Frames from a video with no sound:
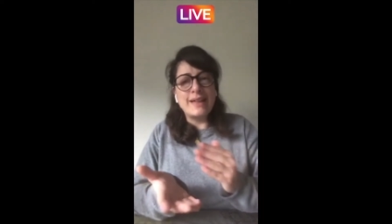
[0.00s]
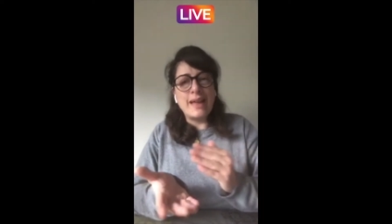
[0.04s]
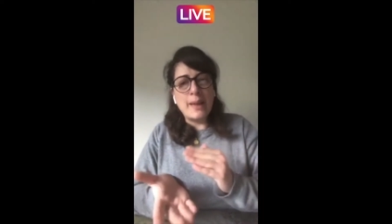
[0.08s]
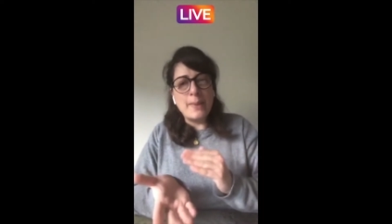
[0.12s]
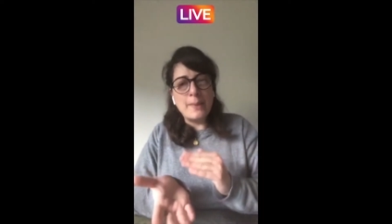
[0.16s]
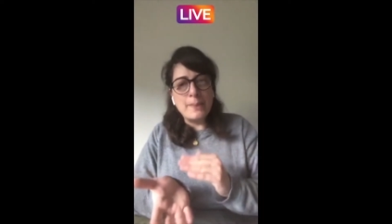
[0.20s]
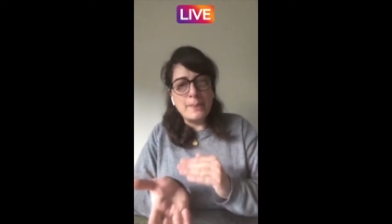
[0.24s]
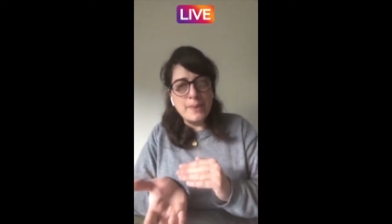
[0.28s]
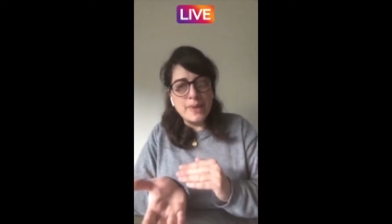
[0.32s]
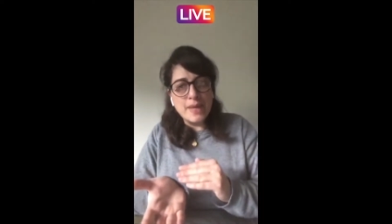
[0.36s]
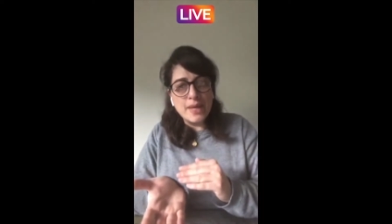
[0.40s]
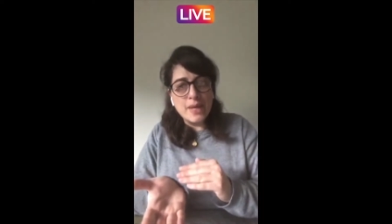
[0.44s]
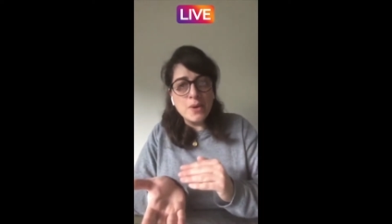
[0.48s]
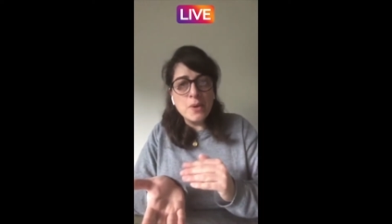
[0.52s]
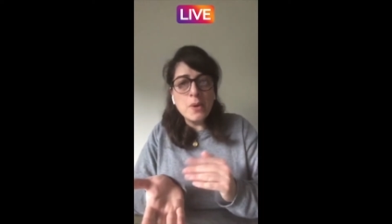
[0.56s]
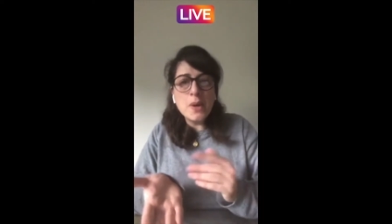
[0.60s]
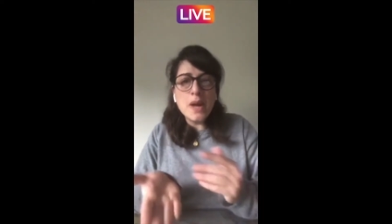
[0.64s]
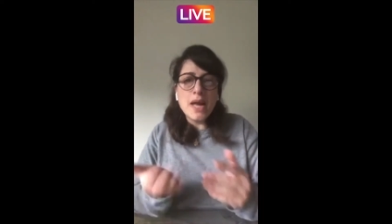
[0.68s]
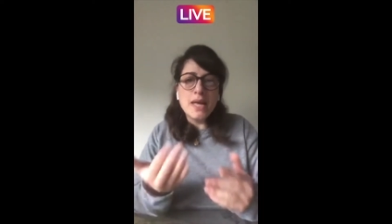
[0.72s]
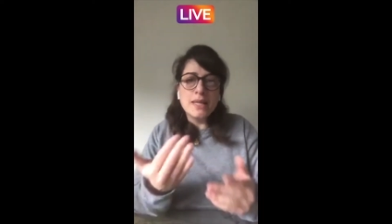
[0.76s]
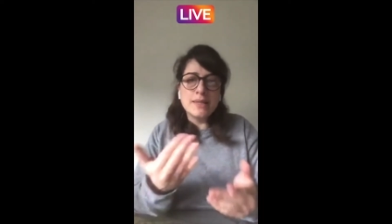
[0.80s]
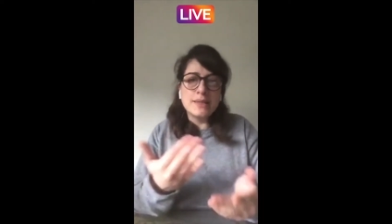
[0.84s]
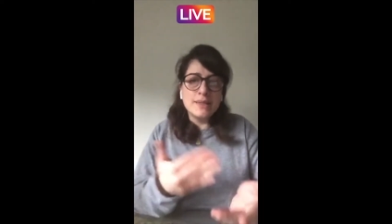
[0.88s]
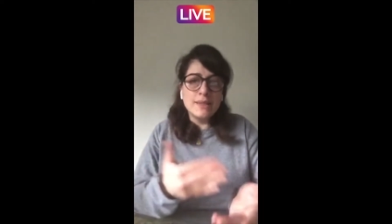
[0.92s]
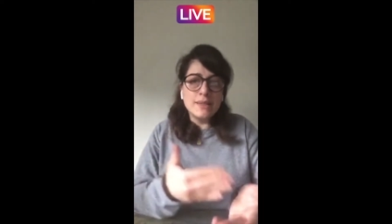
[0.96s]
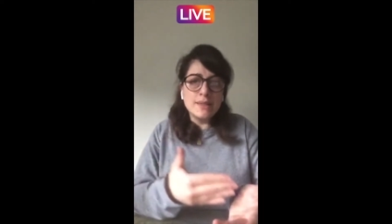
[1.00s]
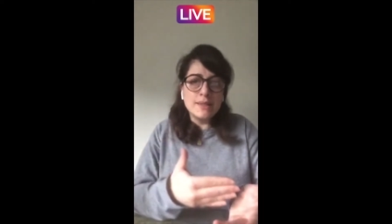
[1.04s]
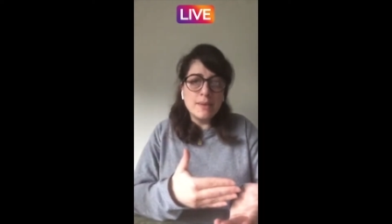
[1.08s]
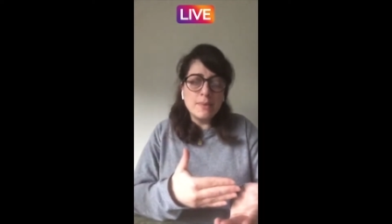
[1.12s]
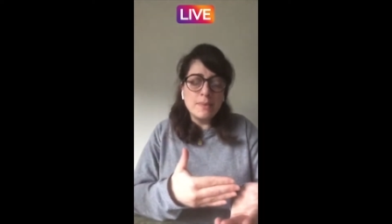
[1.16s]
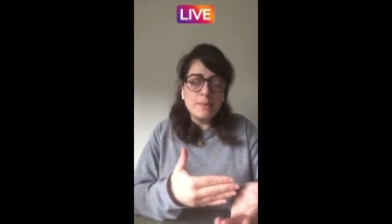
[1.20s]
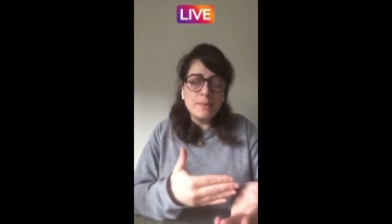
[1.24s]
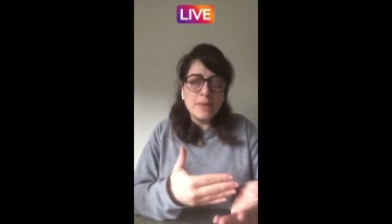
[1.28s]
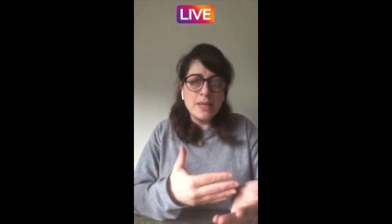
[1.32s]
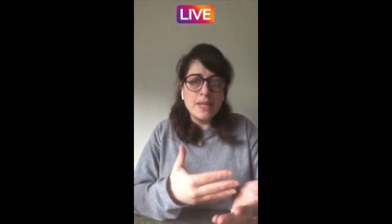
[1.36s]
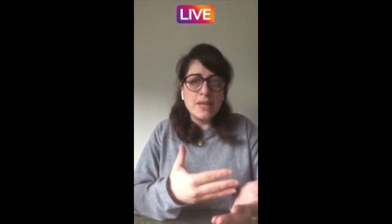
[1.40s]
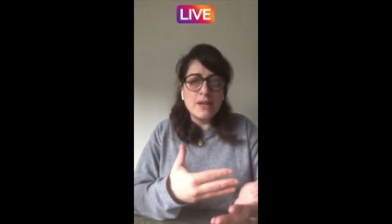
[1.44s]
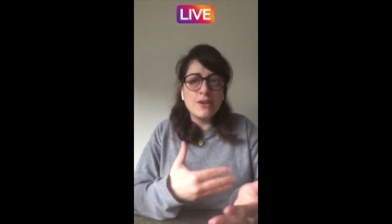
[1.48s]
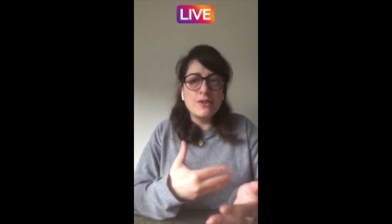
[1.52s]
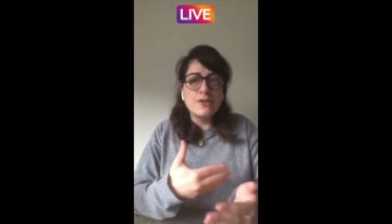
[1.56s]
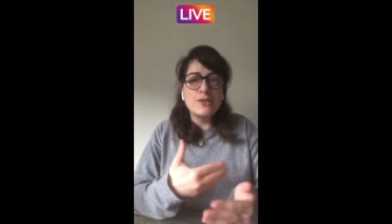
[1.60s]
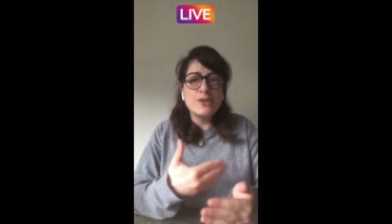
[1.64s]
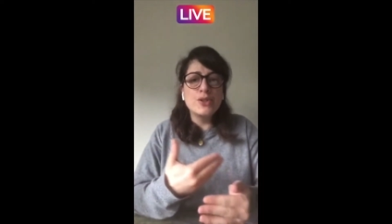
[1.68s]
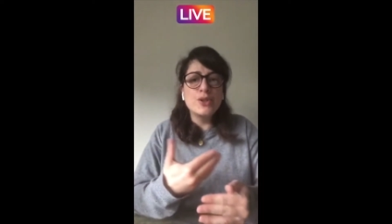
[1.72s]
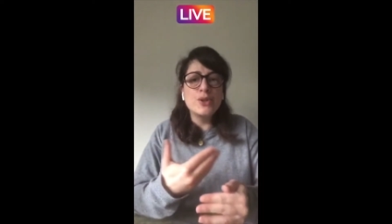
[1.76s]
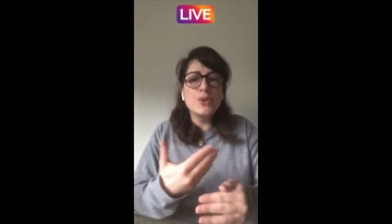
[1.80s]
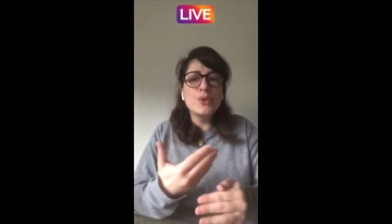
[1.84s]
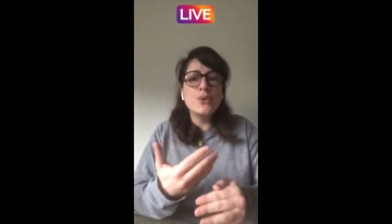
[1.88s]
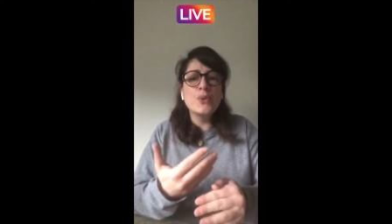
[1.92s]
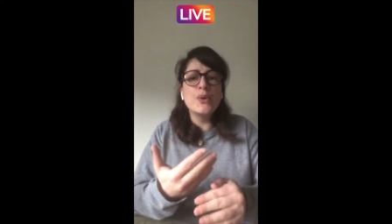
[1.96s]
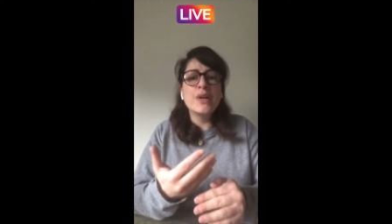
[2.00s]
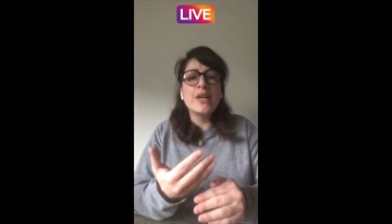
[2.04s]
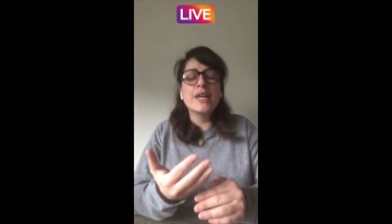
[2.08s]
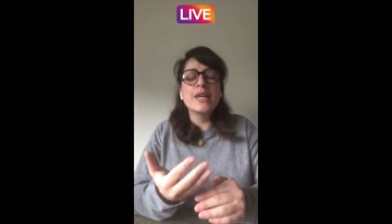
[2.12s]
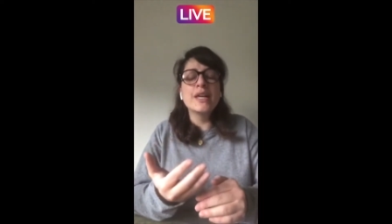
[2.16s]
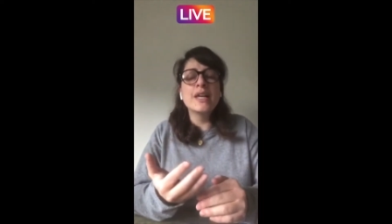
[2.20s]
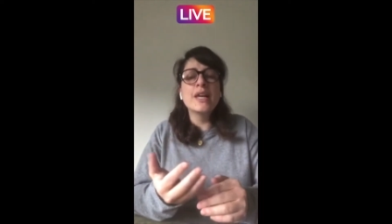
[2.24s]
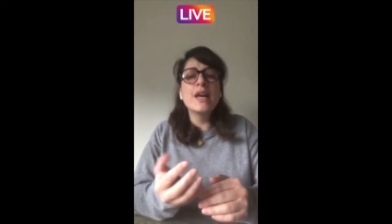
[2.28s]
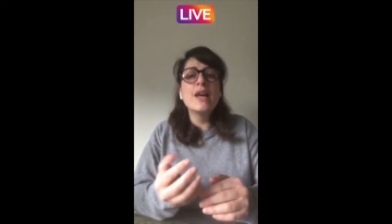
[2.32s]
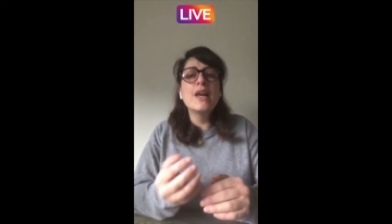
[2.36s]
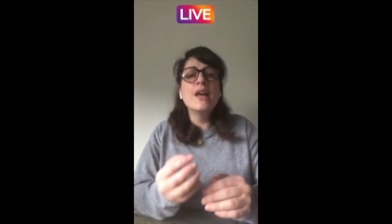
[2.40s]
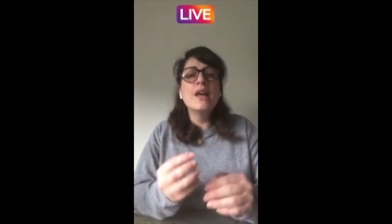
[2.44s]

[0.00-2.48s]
appear and disappear during